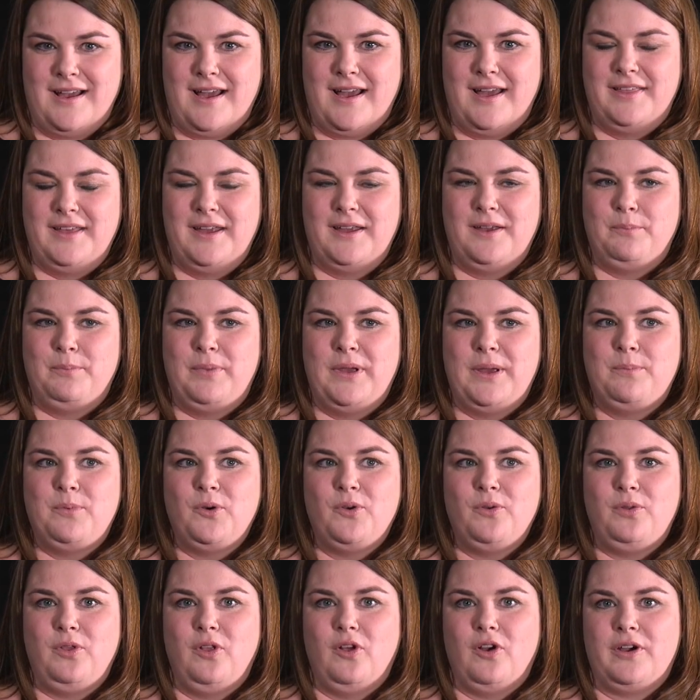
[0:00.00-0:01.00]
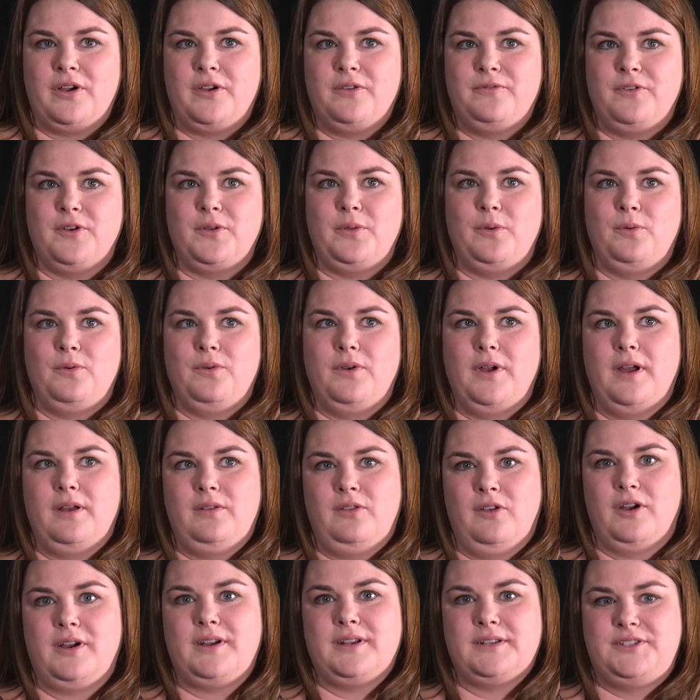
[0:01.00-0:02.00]
I think people look
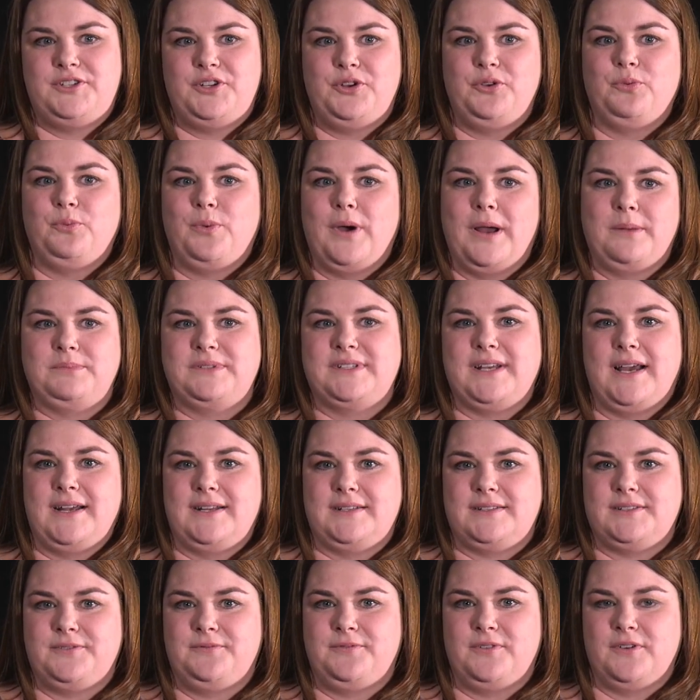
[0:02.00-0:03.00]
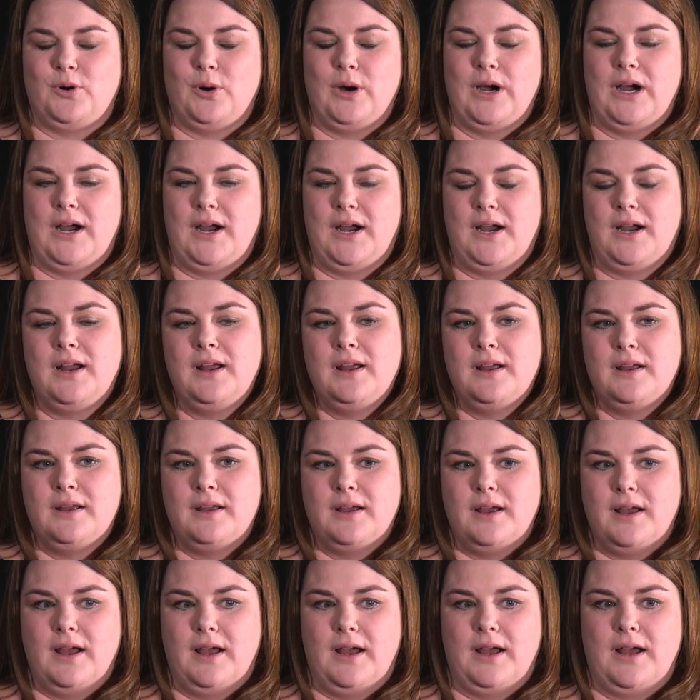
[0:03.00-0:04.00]
to websites for
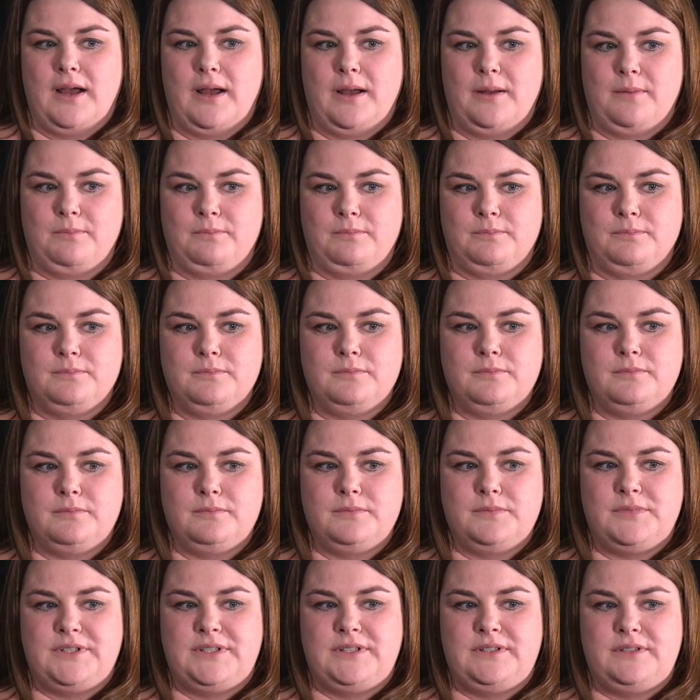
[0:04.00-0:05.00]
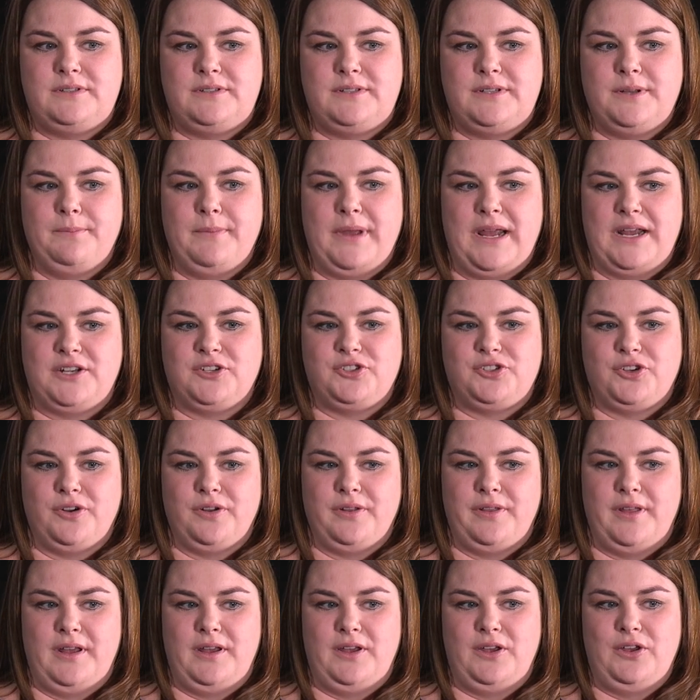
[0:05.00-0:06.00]
to make sure
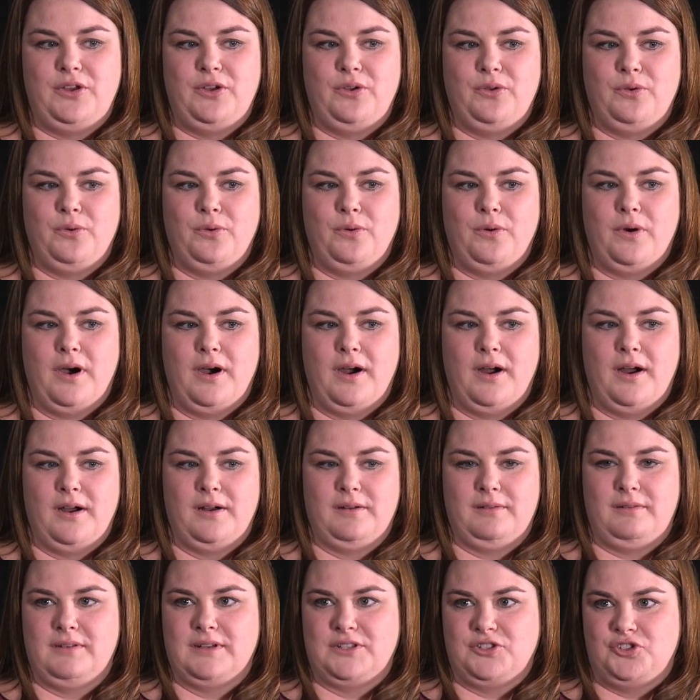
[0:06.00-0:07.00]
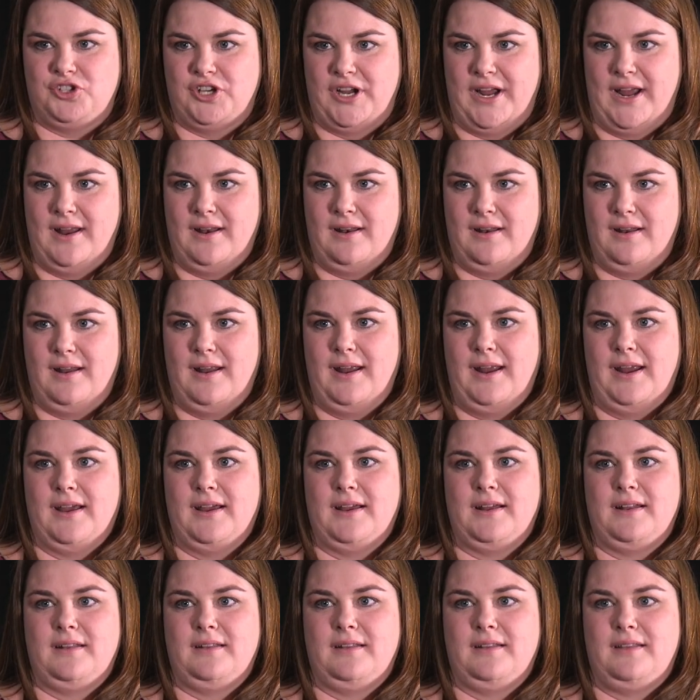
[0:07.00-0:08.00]
that you are legit
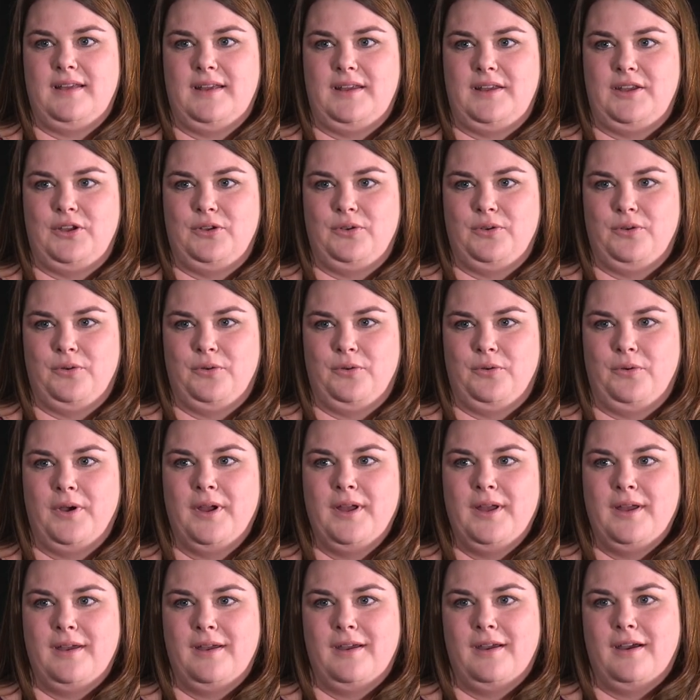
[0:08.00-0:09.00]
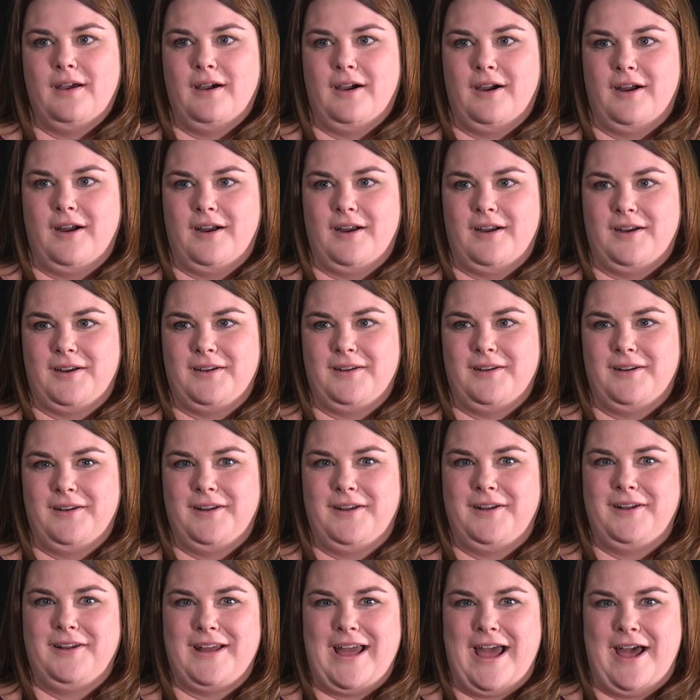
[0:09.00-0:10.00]
and that you
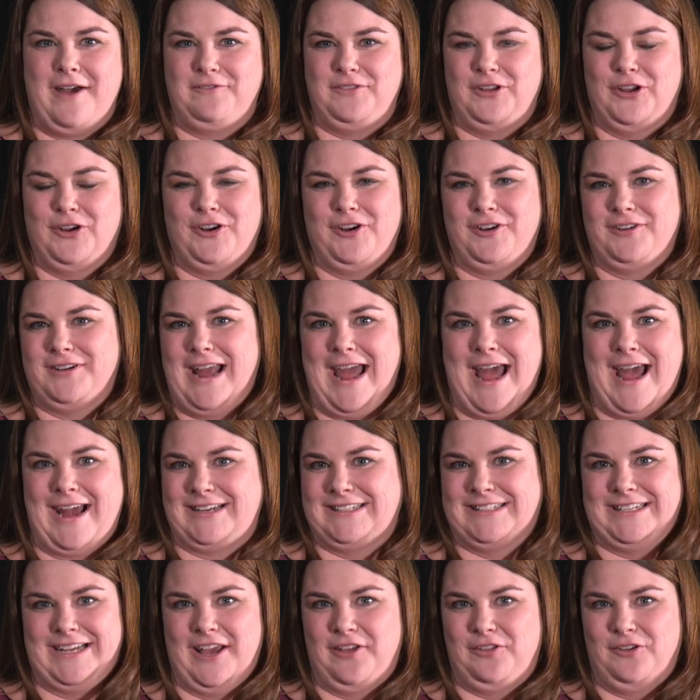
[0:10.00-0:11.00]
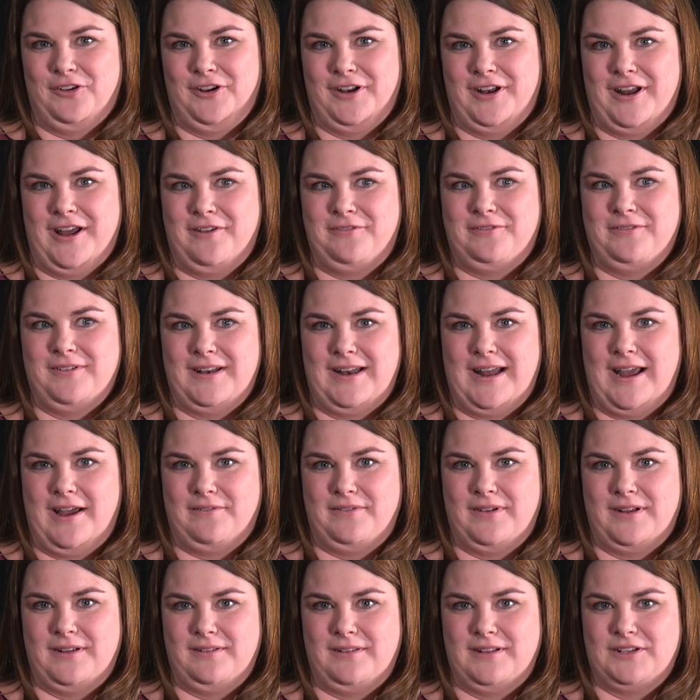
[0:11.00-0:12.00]
have your act together enough and have
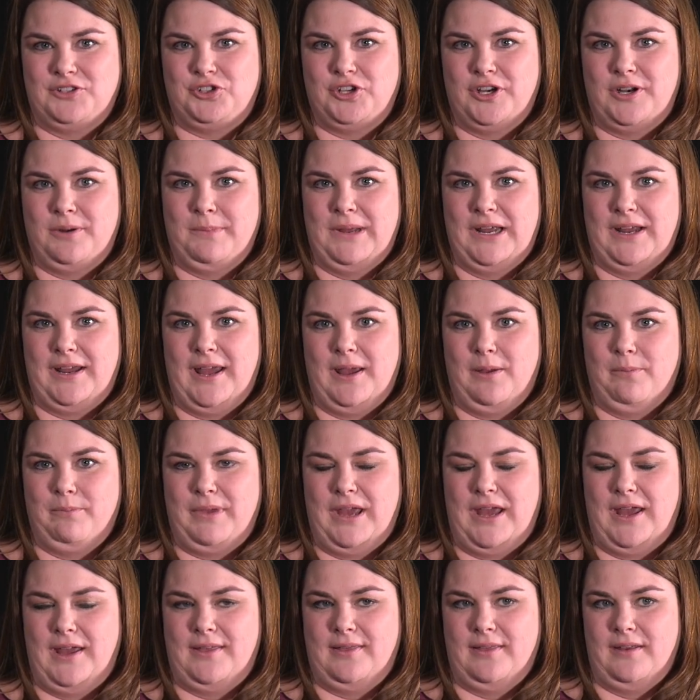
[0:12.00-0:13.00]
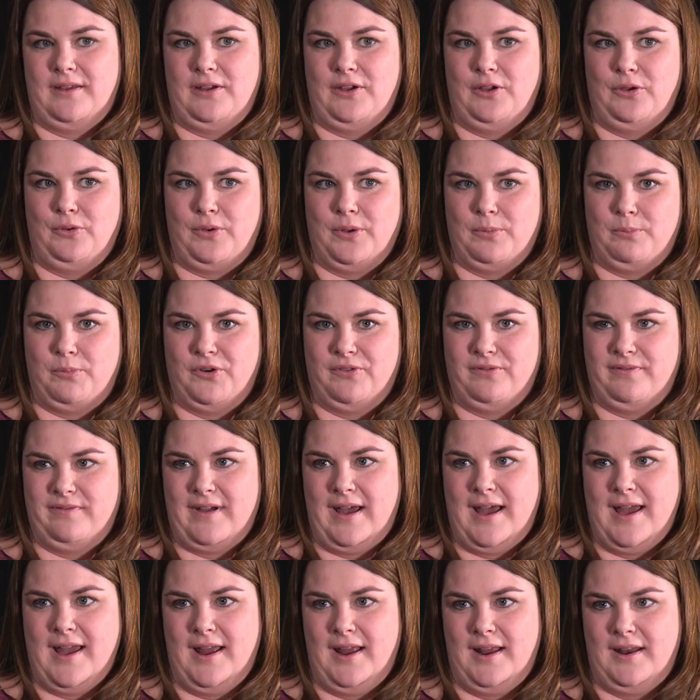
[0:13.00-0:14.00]
a legitimate campaign that you can
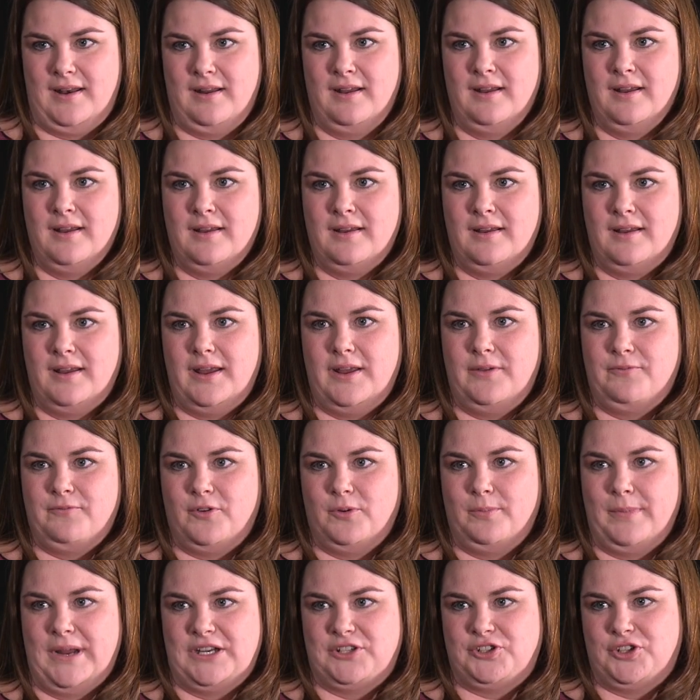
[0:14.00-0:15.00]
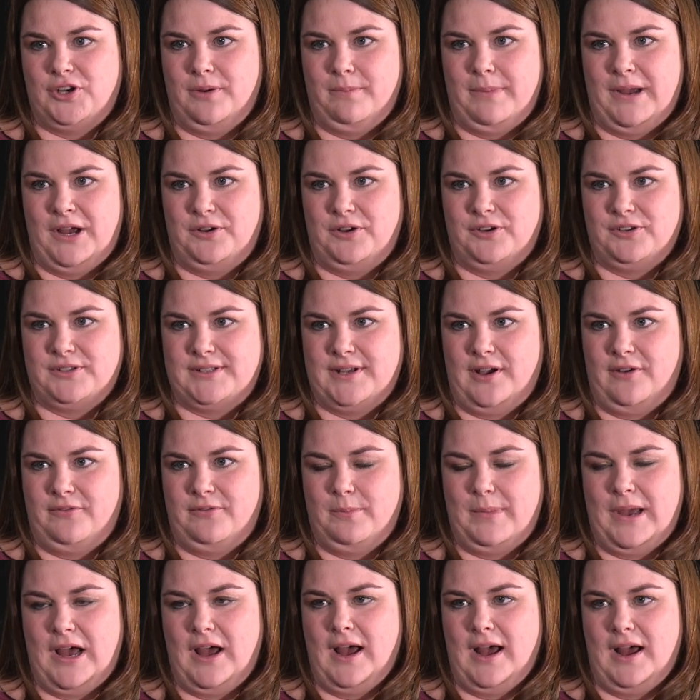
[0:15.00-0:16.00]
provide information about yourself
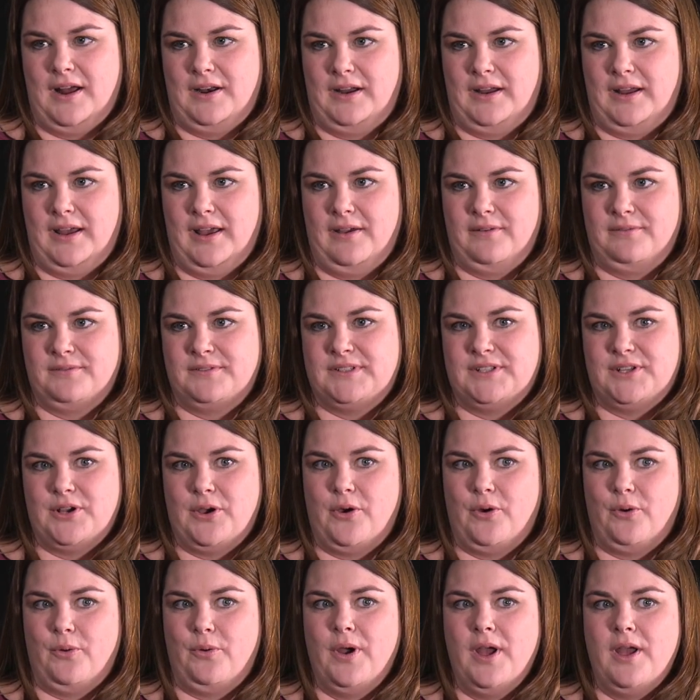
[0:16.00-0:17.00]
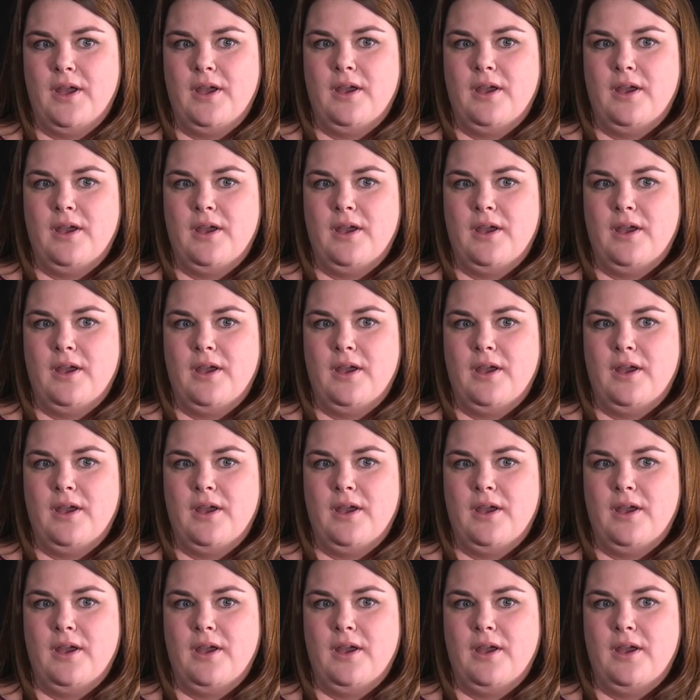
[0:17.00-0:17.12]
about how to give. So